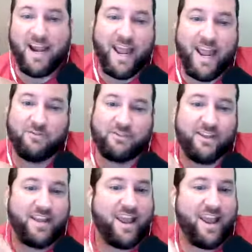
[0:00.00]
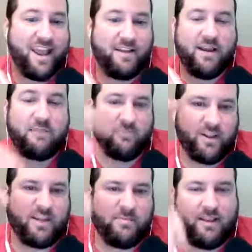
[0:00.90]
ankles, and not
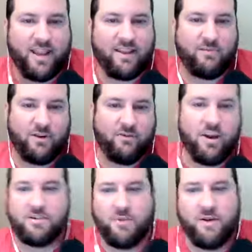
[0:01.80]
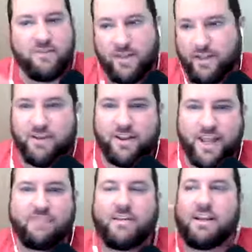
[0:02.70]
really, but like when you cross them over and they fall
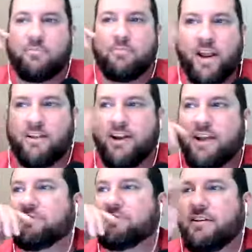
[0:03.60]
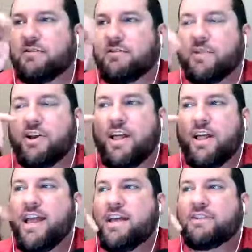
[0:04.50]
down, breaking their ankles, I think that's what they call it.
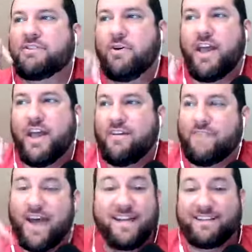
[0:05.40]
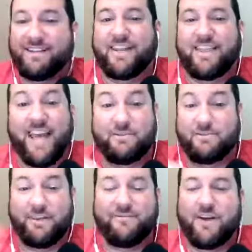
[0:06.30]
So finding stuff like that was
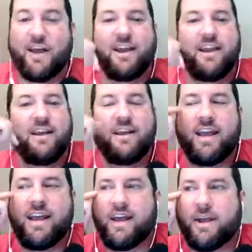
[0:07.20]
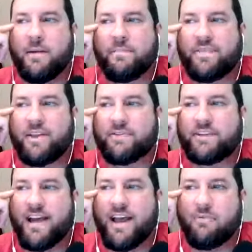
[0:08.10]
really fun. There was a
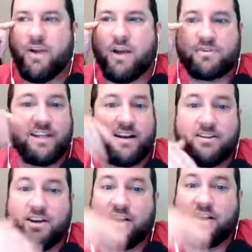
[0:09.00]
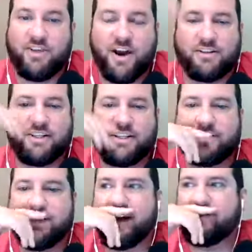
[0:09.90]
time where I was seeing a ton of theology
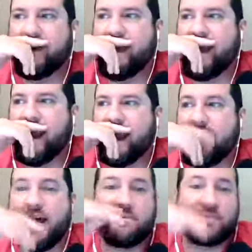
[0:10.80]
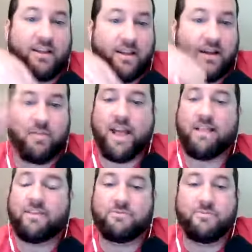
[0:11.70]
stuff, and now I'm seeing a lot of Black
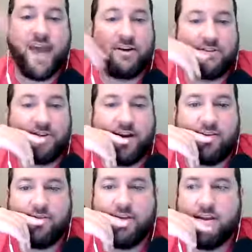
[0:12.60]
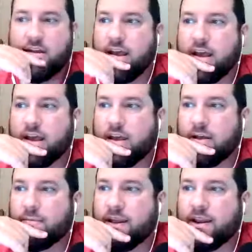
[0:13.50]
Lives Matter stuff,
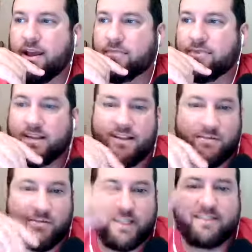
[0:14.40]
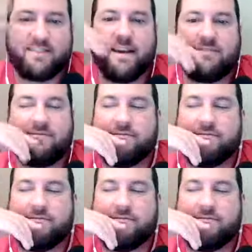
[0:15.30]
and I'm seeing a lot of police stuff,